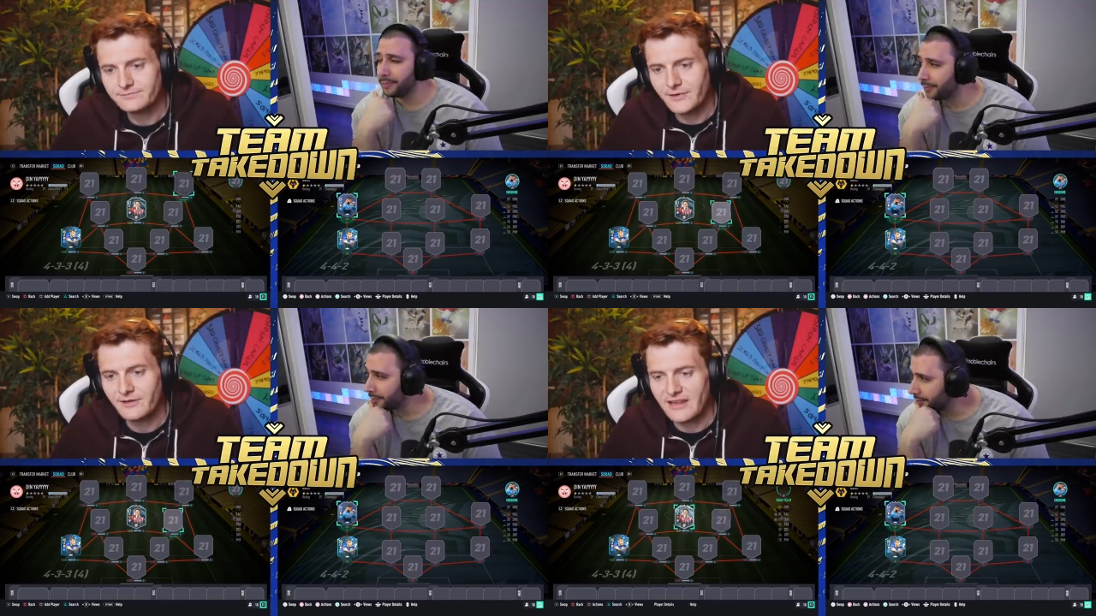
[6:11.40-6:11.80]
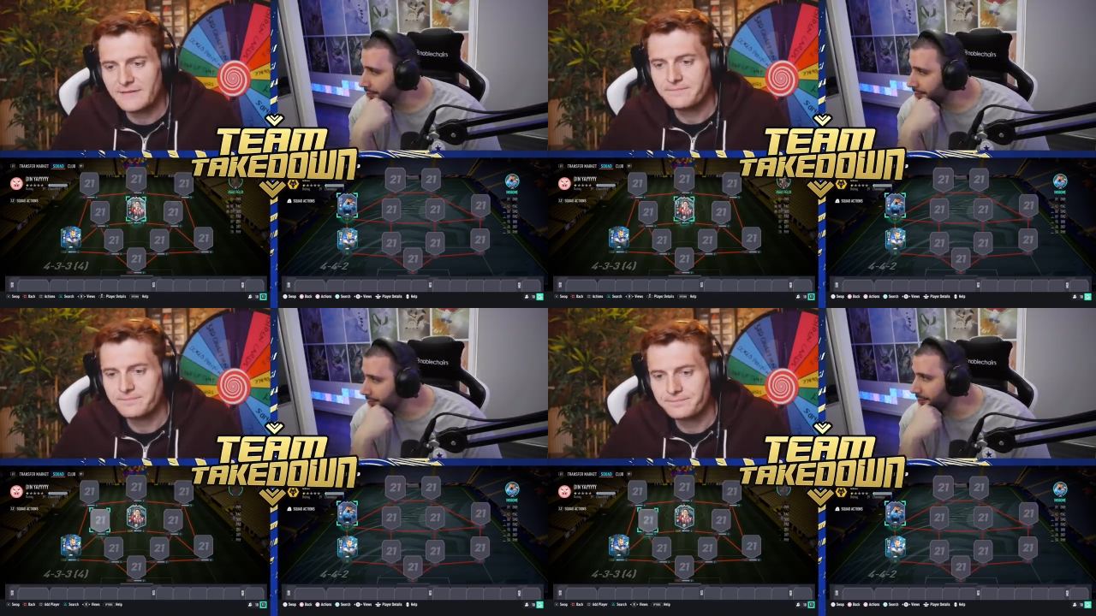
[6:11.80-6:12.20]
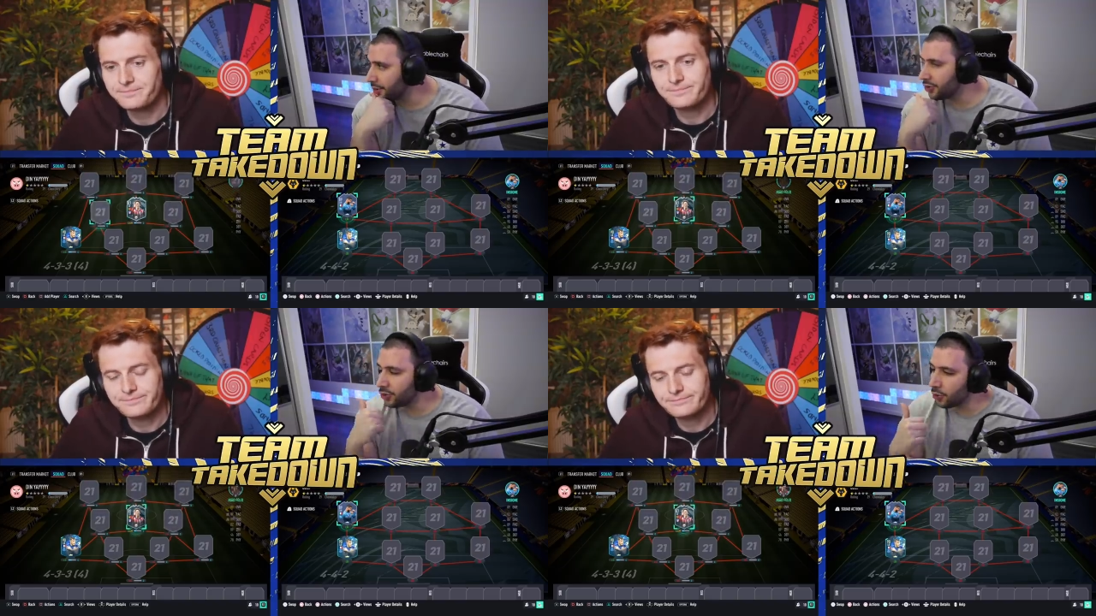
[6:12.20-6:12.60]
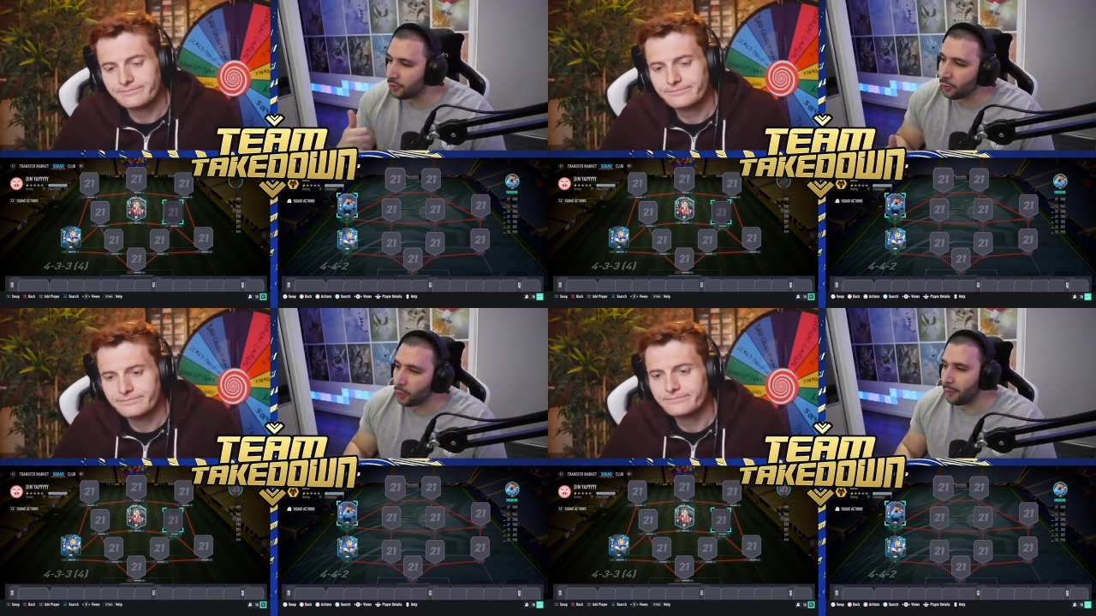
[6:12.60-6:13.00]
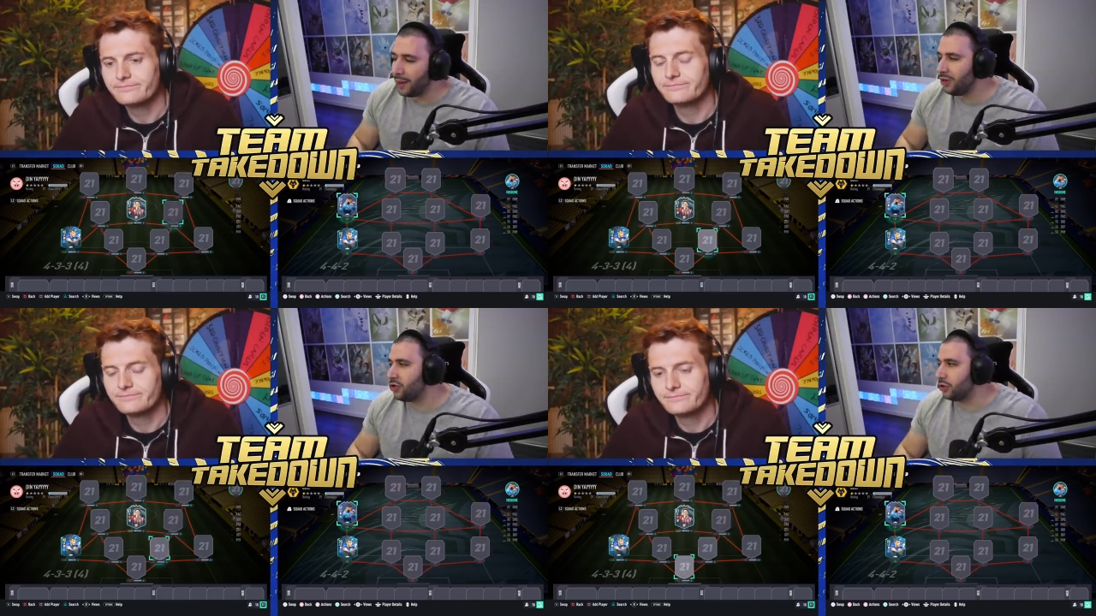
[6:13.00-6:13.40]
Speaker 1: Alright then. Does your
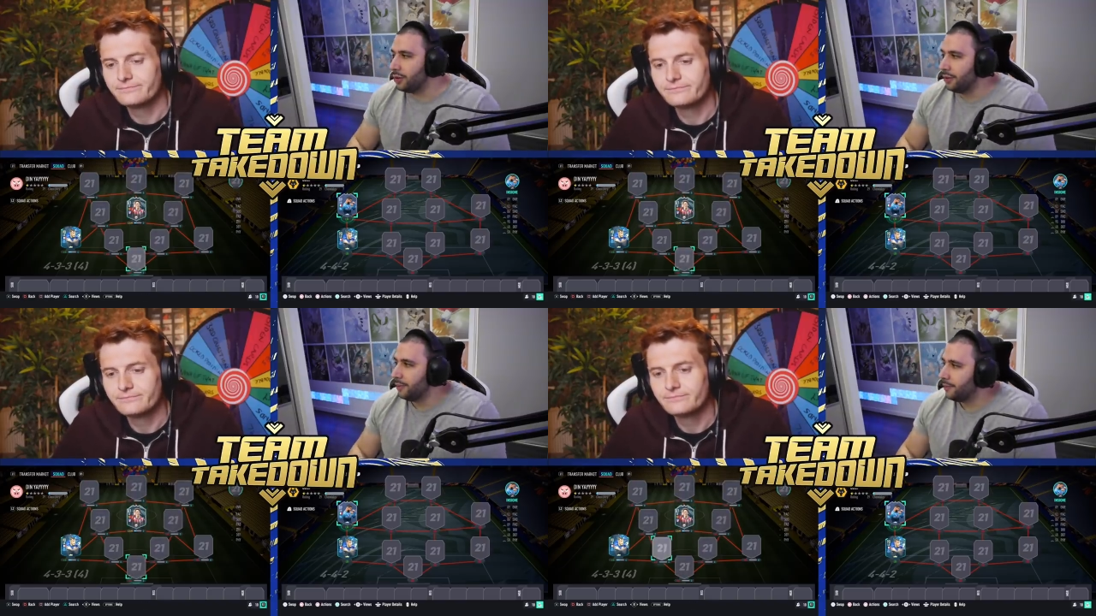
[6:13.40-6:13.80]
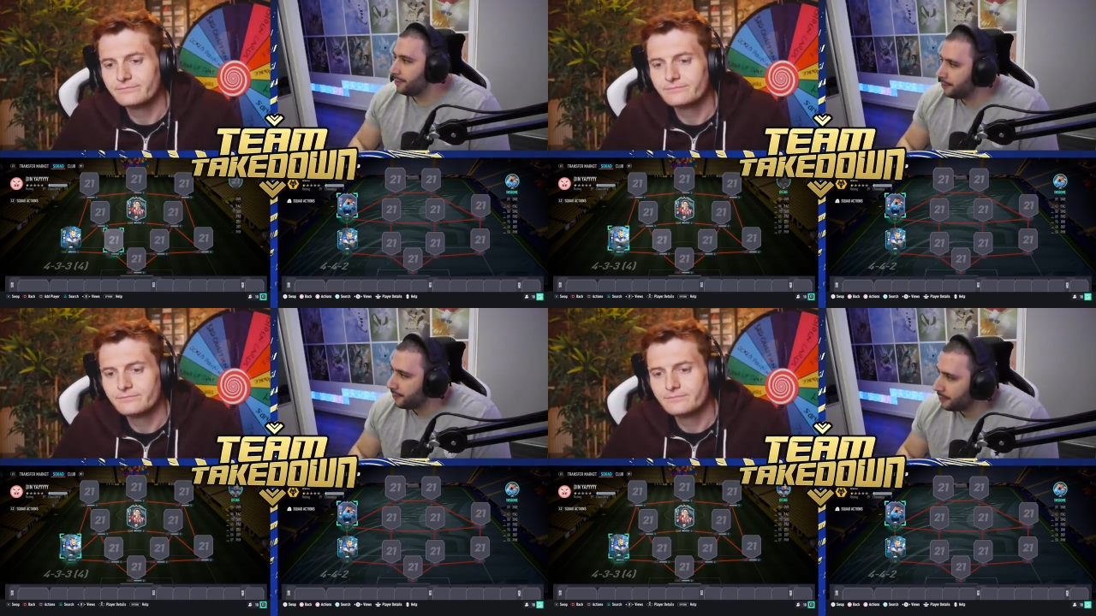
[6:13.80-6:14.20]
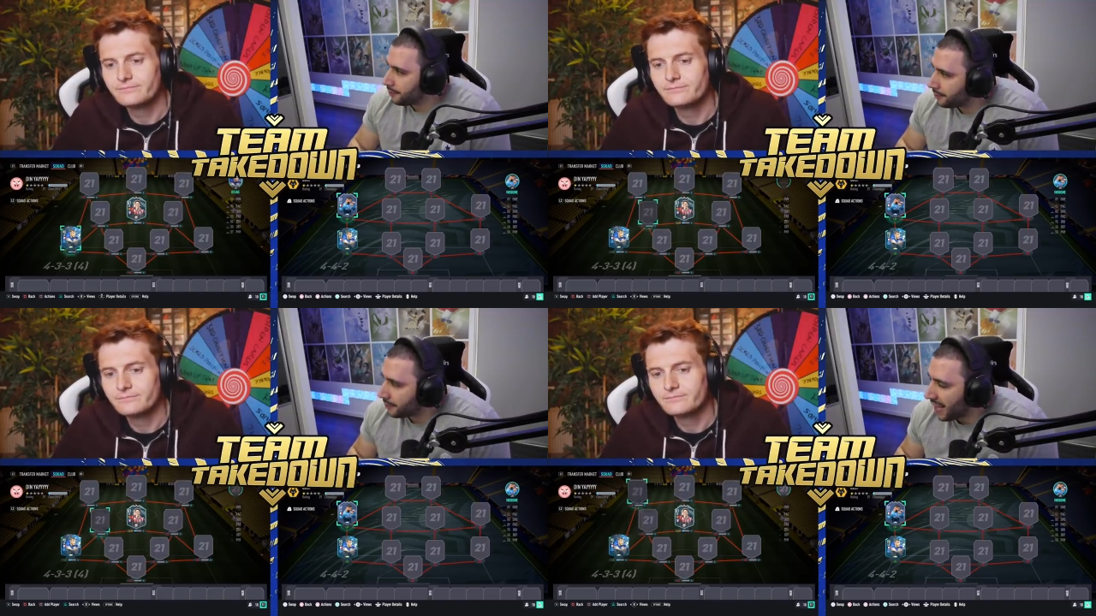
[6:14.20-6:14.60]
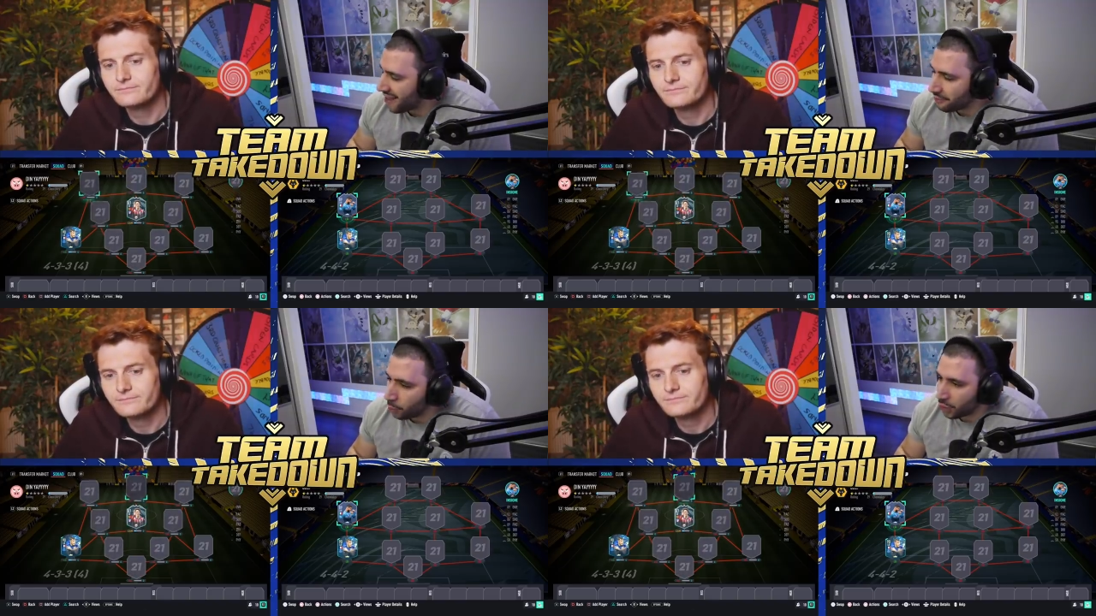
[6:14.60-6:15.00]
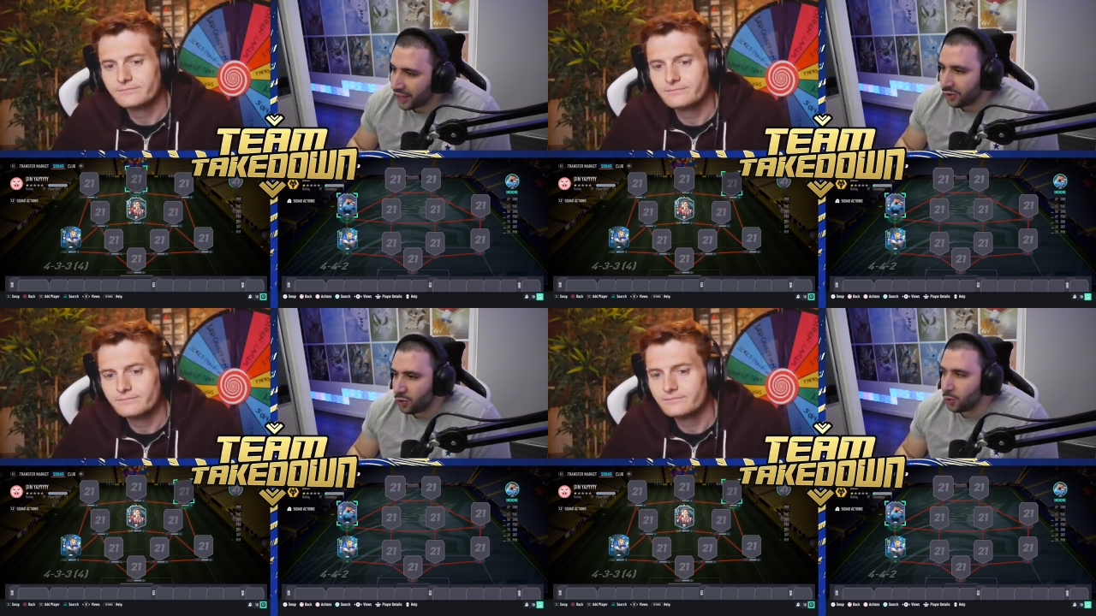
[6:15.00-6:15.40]
formation have more
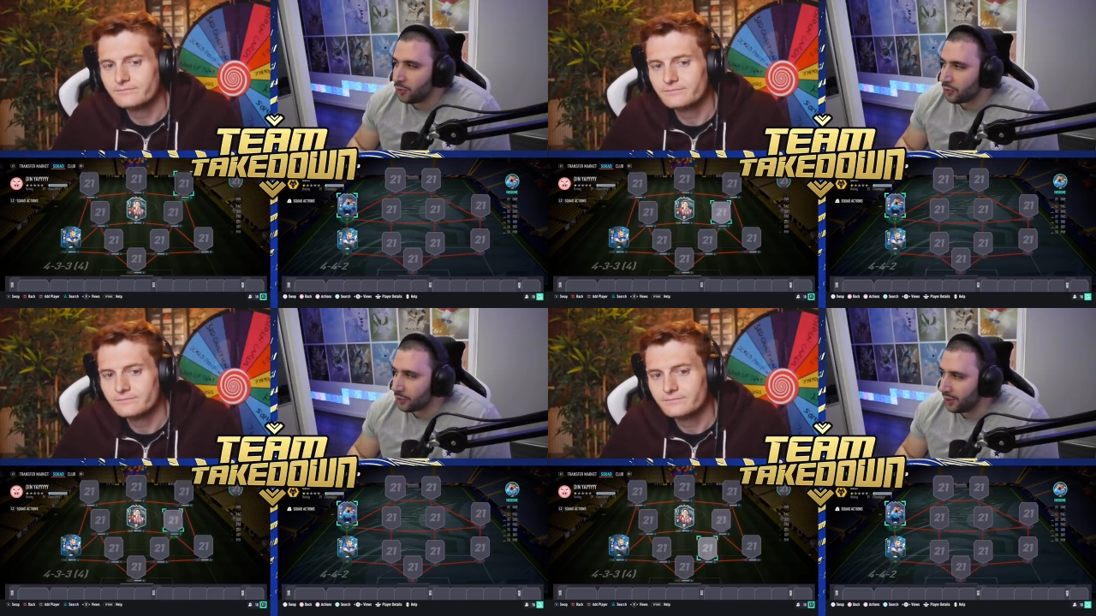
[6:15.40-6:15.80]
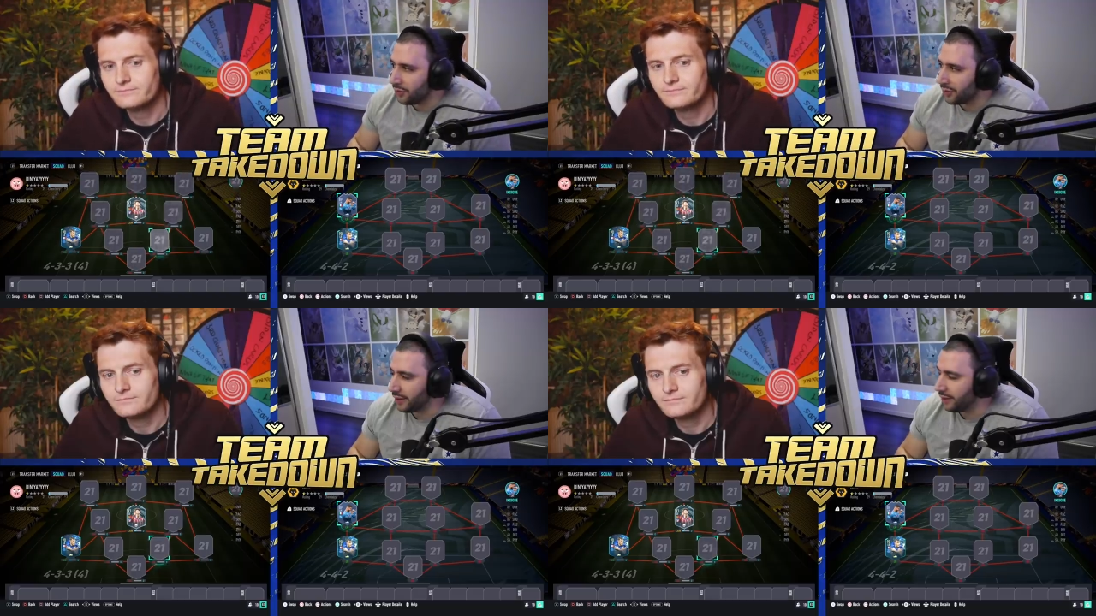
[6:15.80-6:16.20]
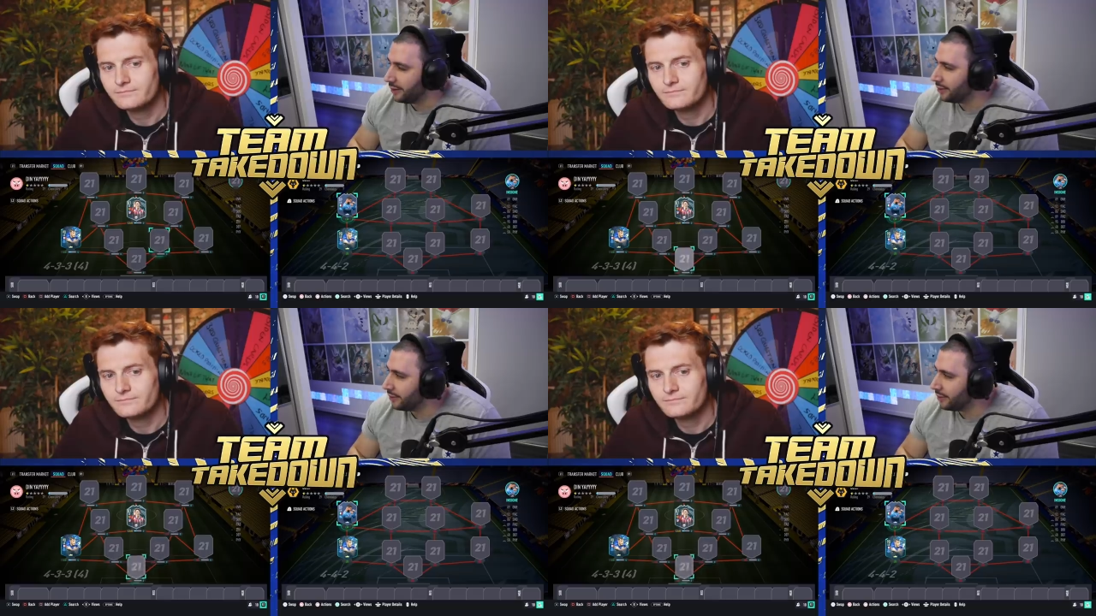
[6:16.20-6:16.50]
than two threes in it?